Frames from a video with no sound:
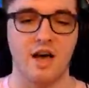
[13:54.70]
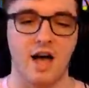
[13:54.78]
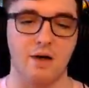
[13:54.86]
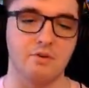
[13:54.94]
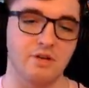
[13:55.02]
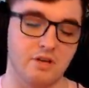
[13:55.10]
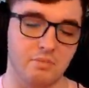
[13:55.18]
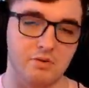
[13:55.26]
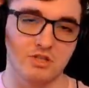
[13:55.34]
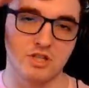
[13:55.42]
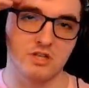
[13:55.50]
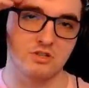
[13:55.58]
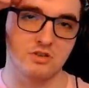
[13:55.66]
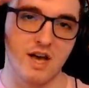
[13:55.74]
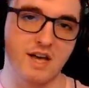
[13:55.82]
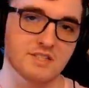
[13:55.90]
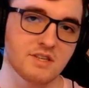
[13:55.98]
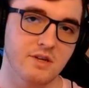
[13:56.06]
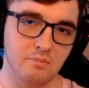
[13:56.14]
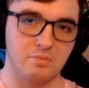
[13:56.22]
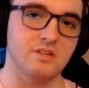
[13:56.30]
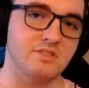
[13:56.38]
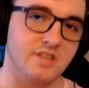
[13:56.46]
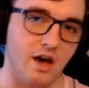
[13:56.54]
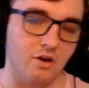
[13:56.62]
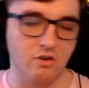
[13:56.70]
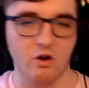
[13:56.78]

I really appreciate you guys. Peace out.